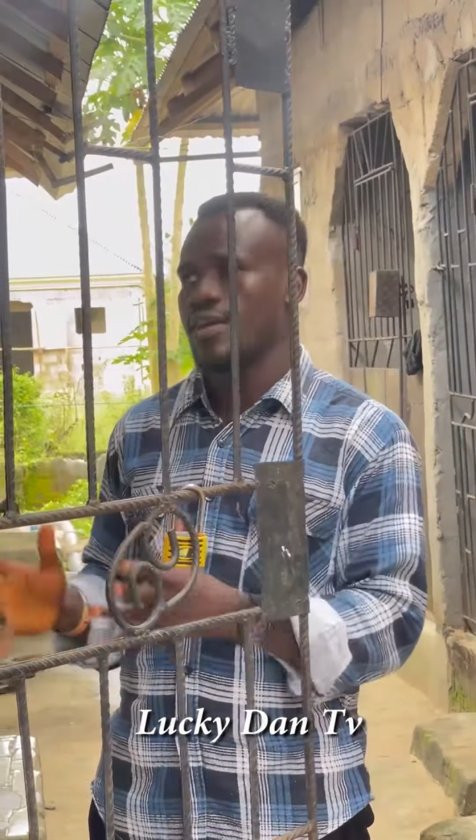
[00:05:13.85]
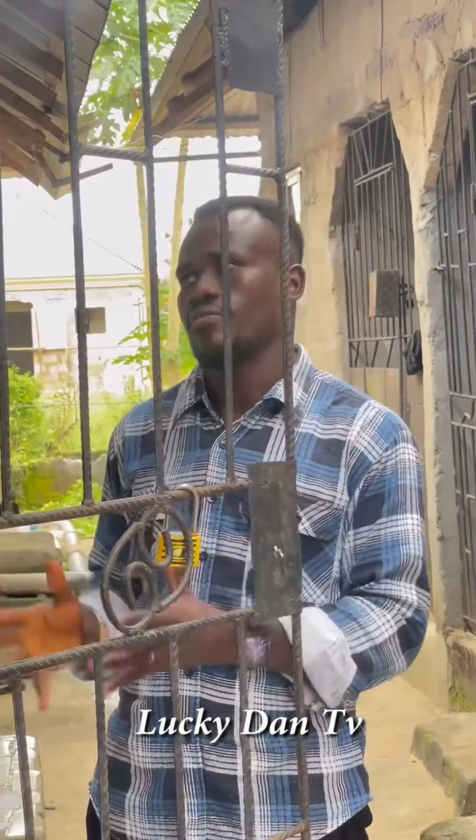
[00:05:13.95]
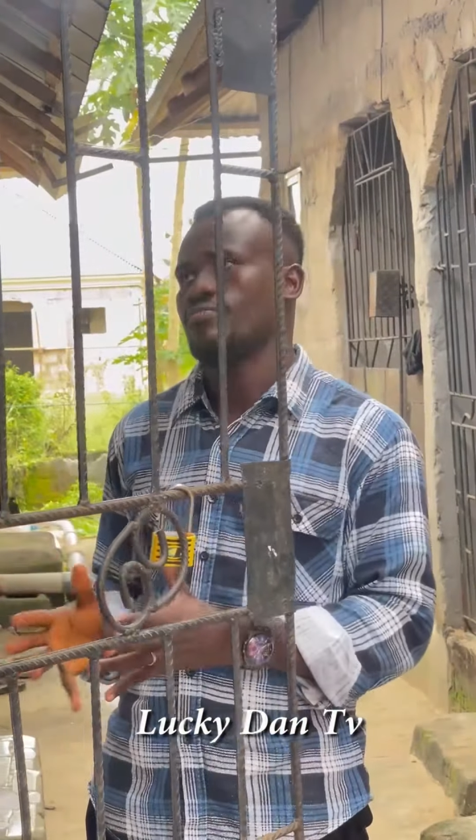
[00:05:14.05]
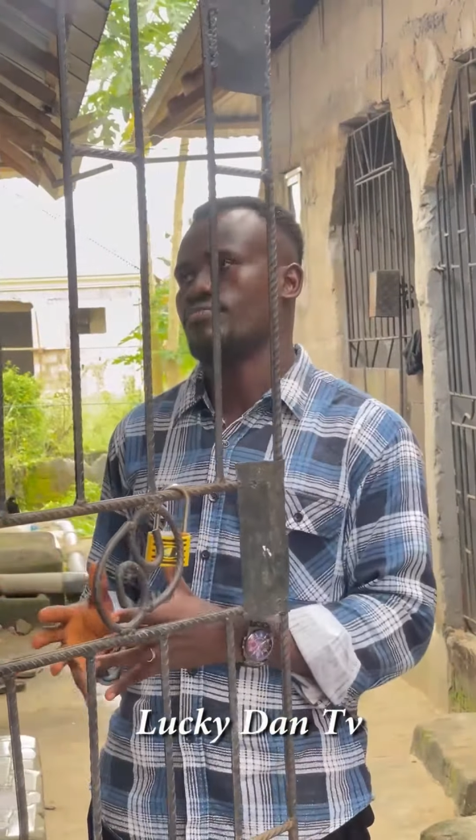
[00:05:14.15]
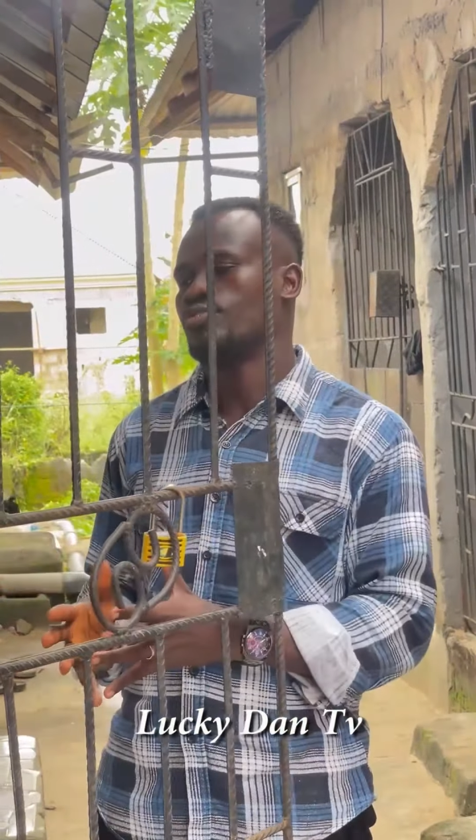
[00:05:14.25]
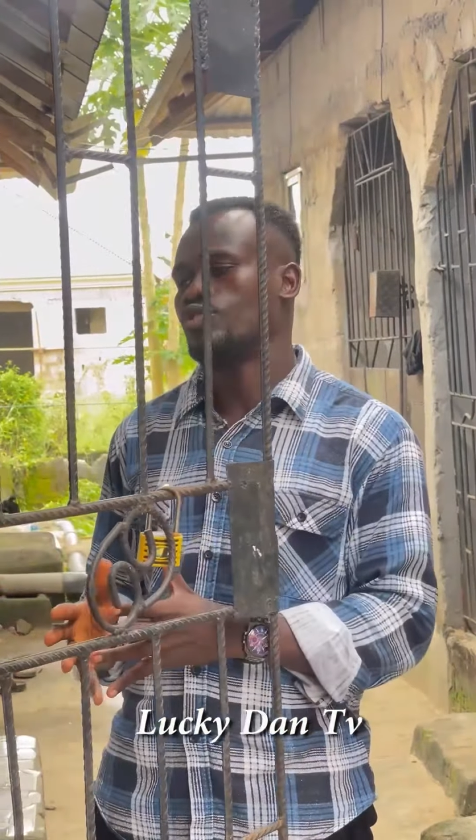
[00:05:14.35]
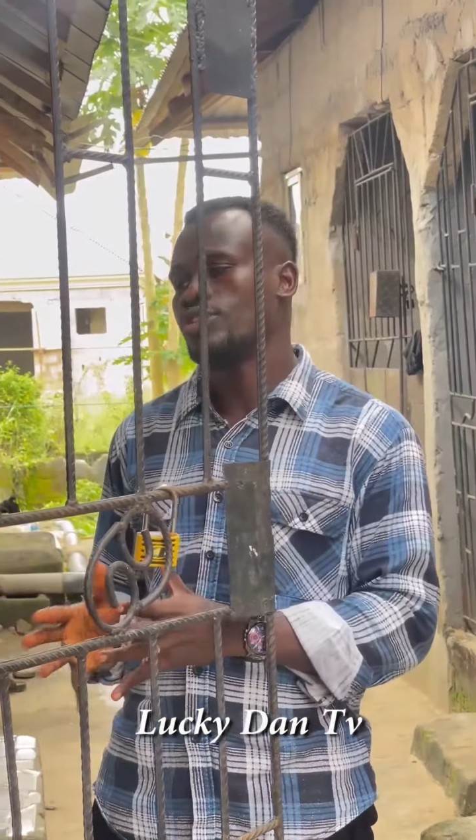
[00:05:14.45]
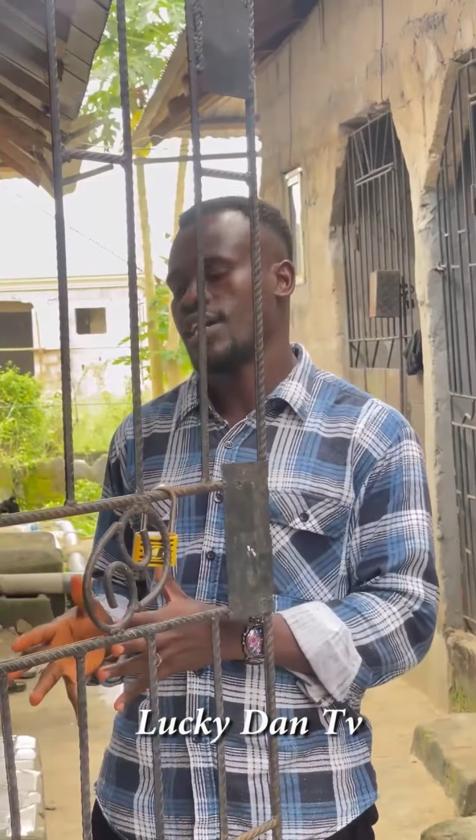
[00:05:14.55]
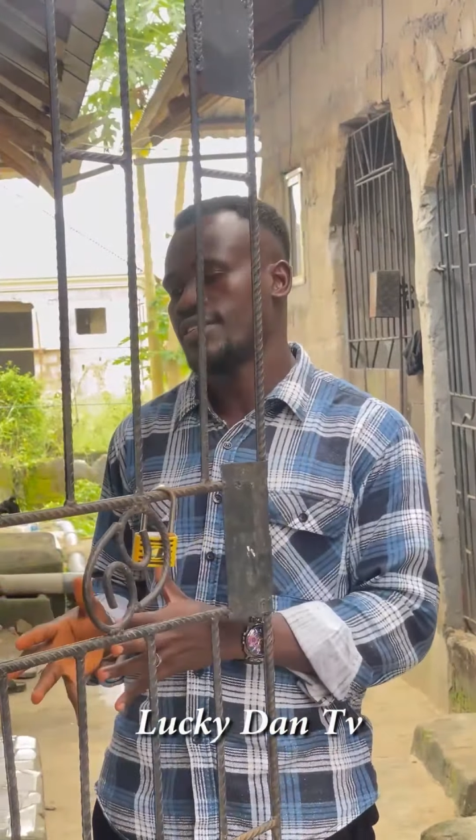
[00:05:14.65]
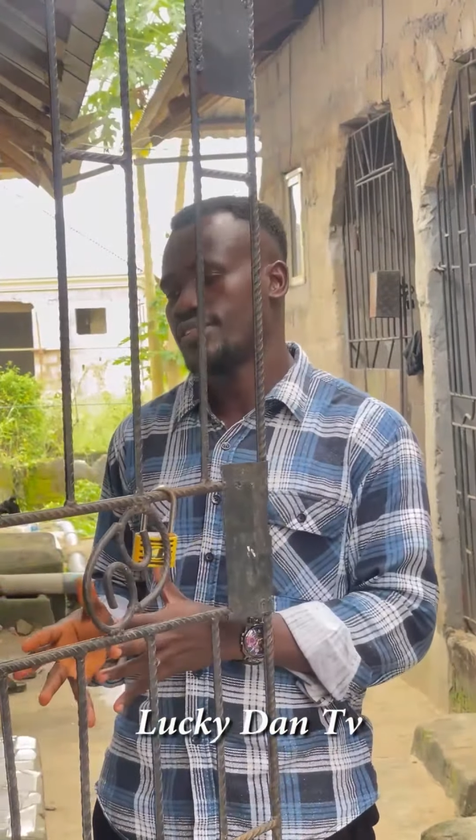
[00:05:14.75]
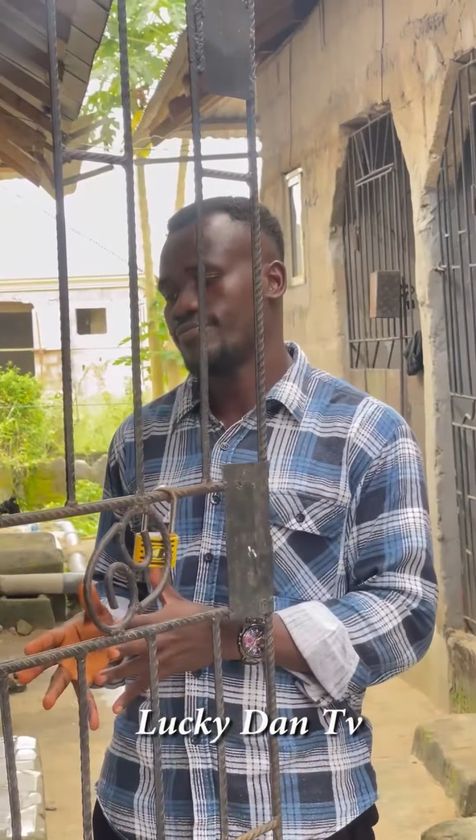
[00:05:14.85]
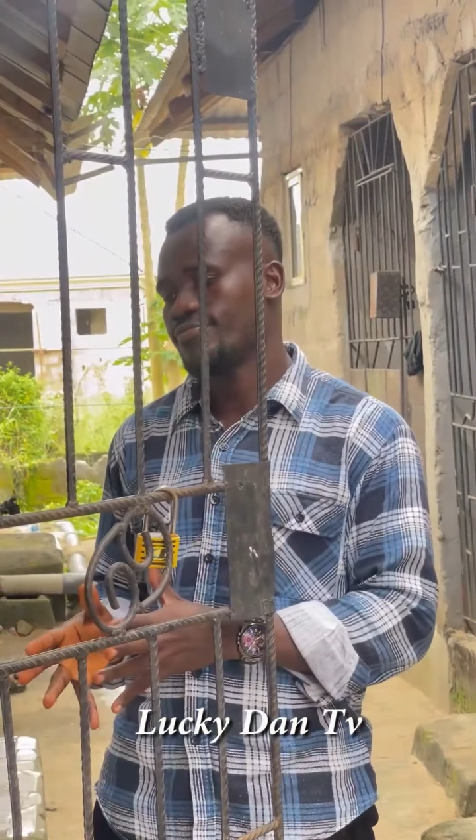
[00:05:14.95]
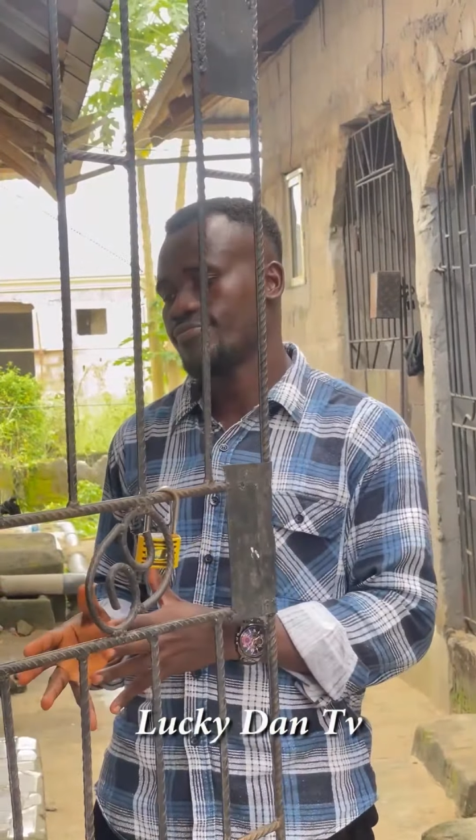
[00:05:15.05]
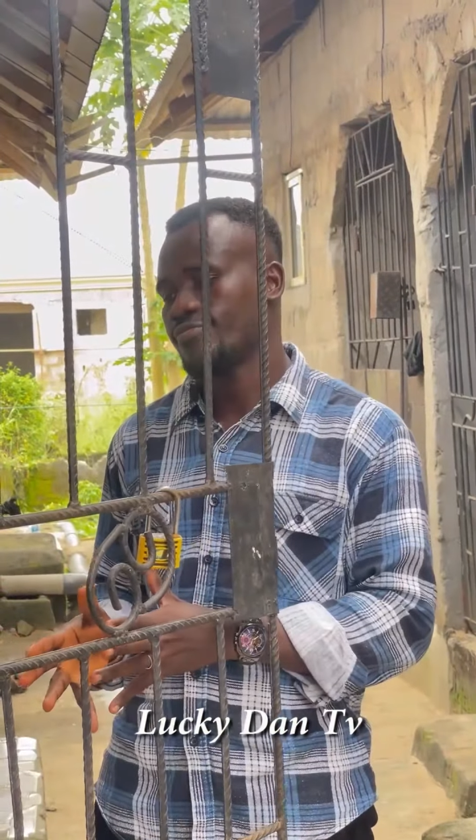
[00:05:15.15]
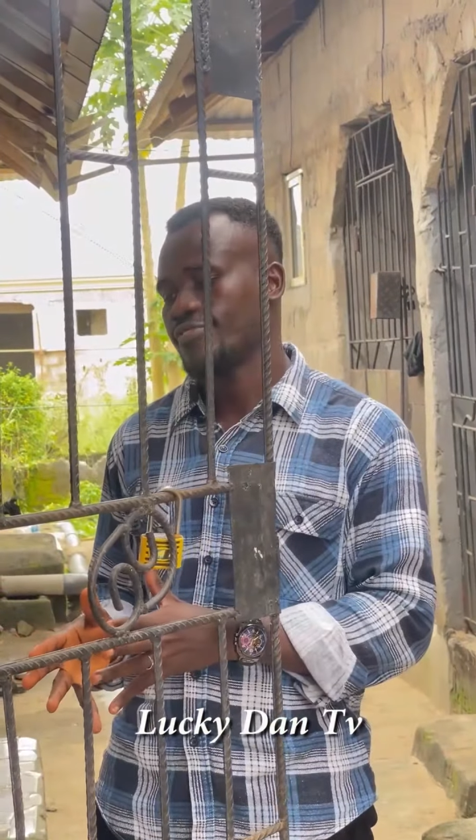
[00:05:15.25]
Mm-hmm. You know that
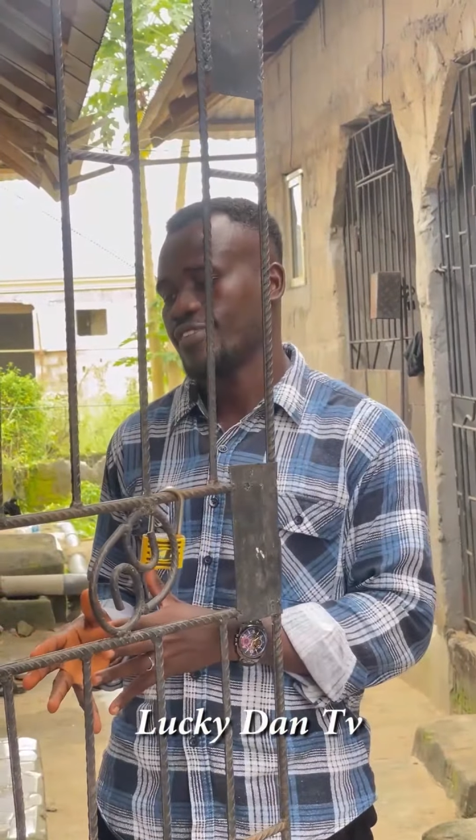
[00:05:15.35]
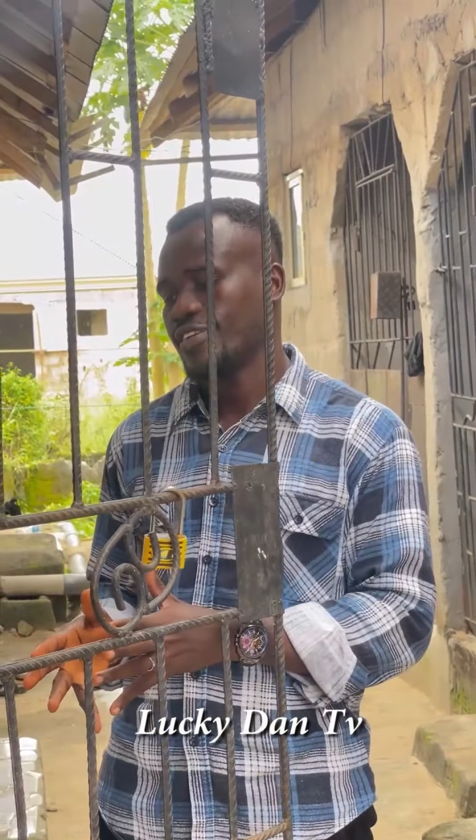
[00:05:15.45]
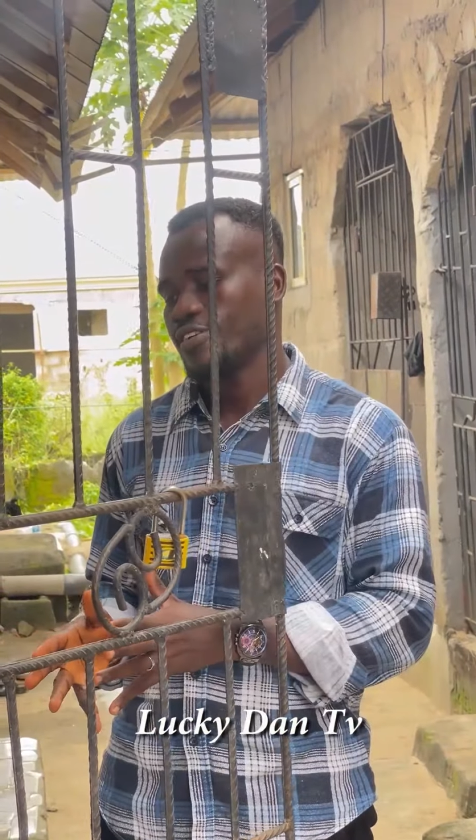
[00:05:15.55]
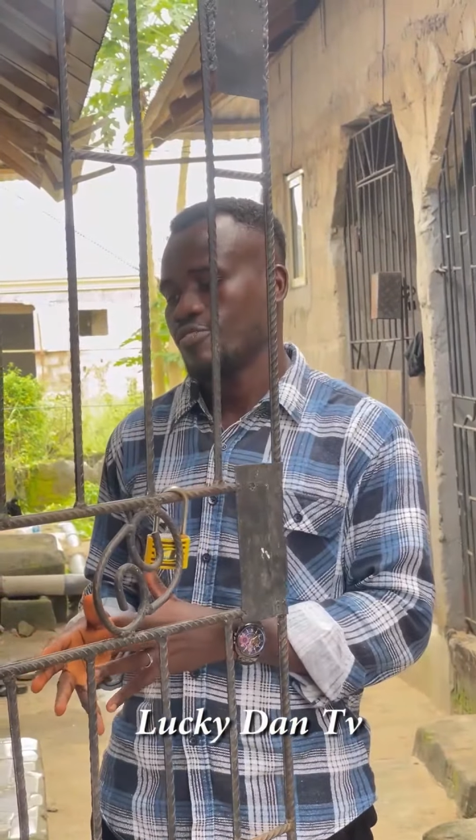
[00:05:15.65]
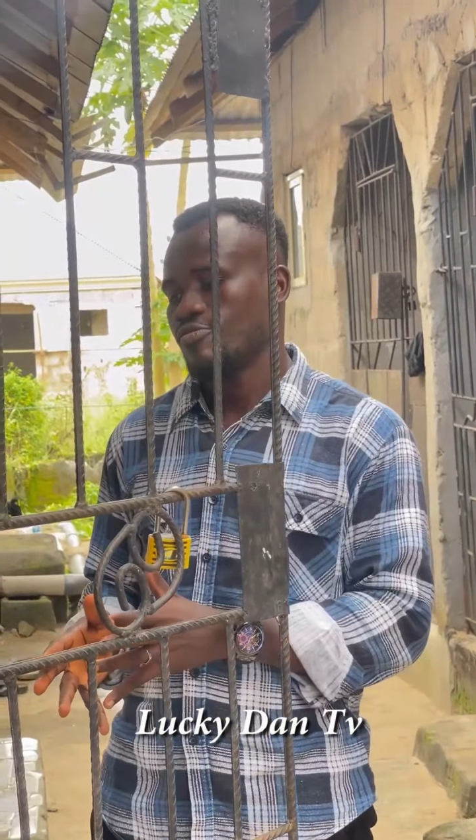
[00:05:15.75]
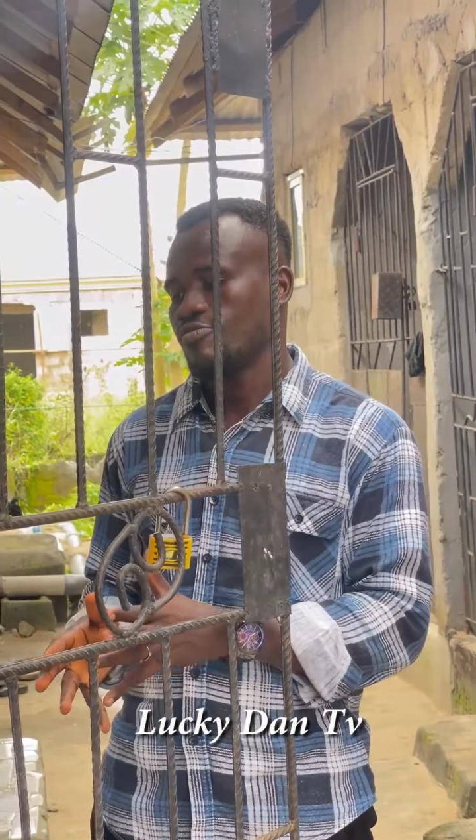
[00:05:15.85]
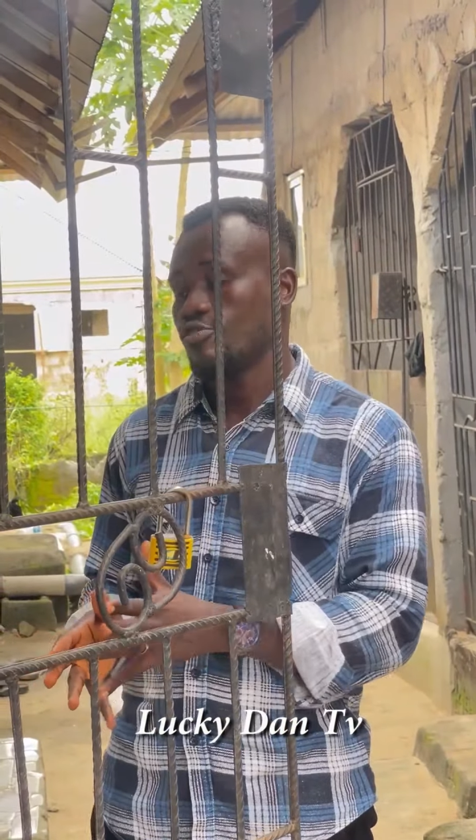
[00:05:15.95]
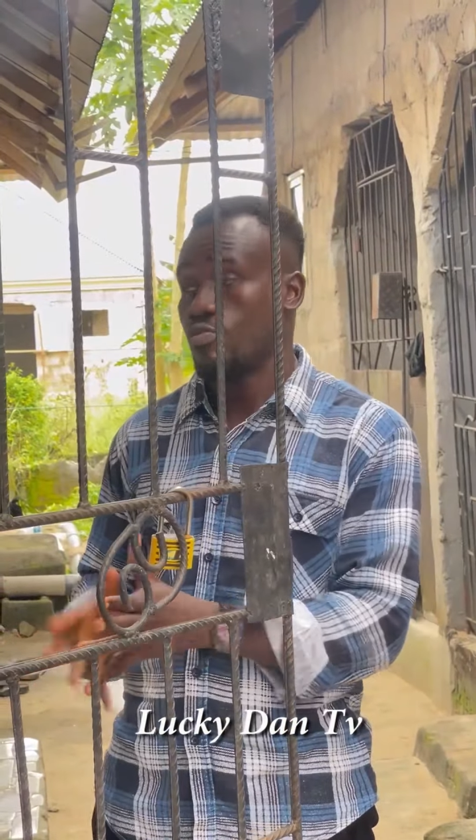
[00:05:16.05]
your